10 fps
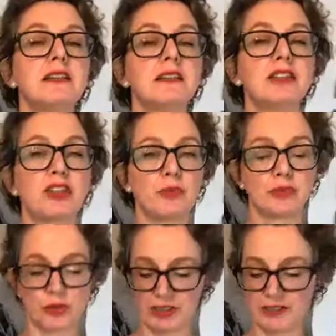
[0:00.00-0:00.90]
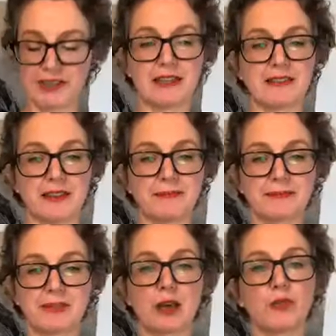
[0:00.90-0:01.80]
she will join us later
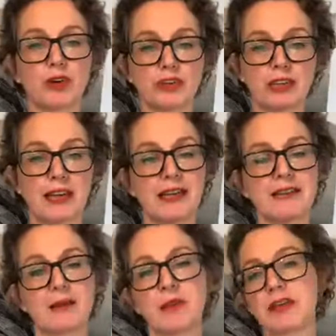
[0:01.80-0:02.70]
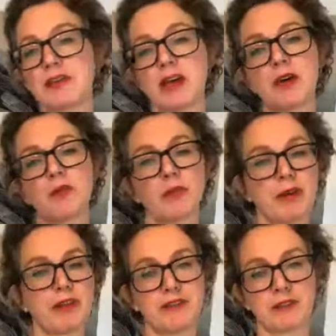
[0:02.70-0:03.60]
and watch later because I will
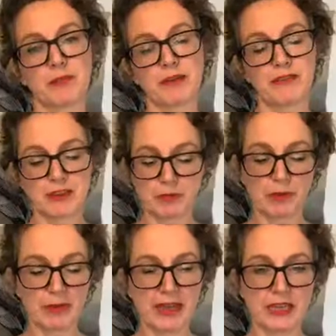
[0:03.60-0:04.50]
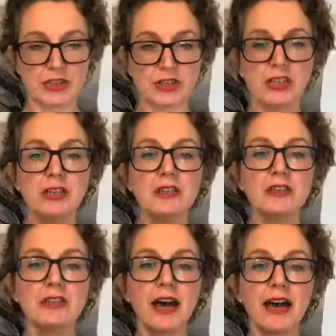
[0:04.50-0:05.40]
put this on my Facebook page.
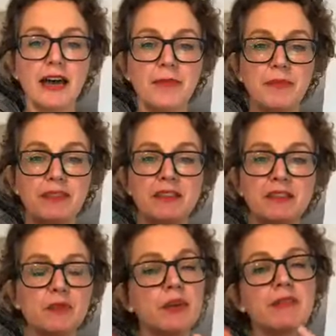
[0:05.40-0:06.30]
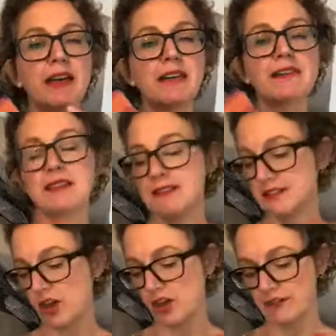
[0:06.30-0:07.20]
This is one of Alice's
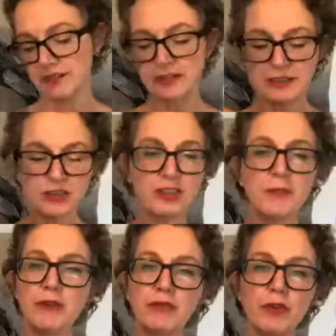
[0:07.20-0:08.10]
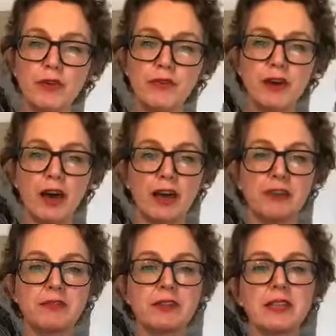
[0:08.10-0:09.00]
scarves. I think she made 4 or
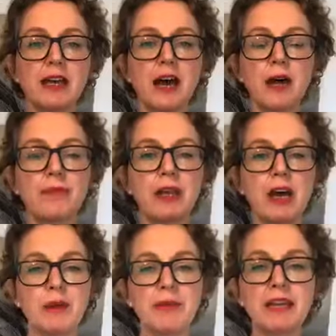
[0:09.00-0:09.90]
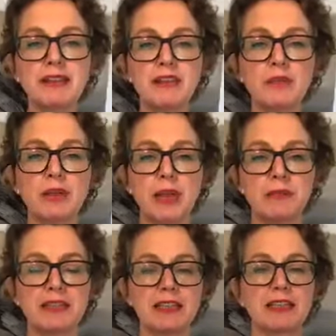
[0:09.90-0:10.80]
5, but I picked this one out
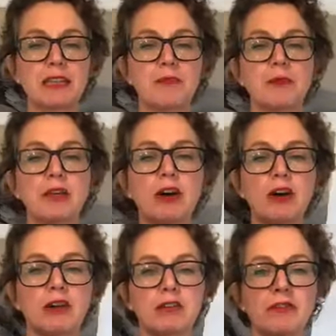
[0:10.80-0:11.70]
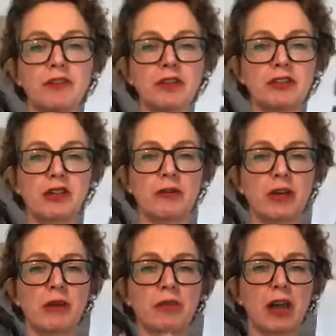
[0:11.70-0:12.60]
particularly because if I show it
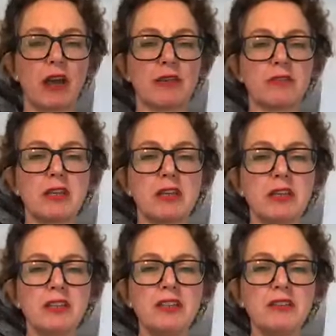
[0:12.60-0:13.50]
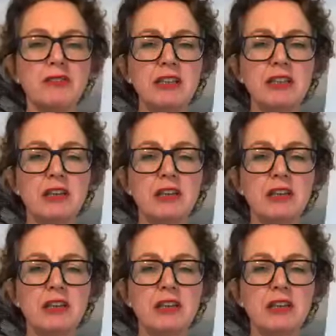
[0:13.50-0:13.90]
up close, can you see the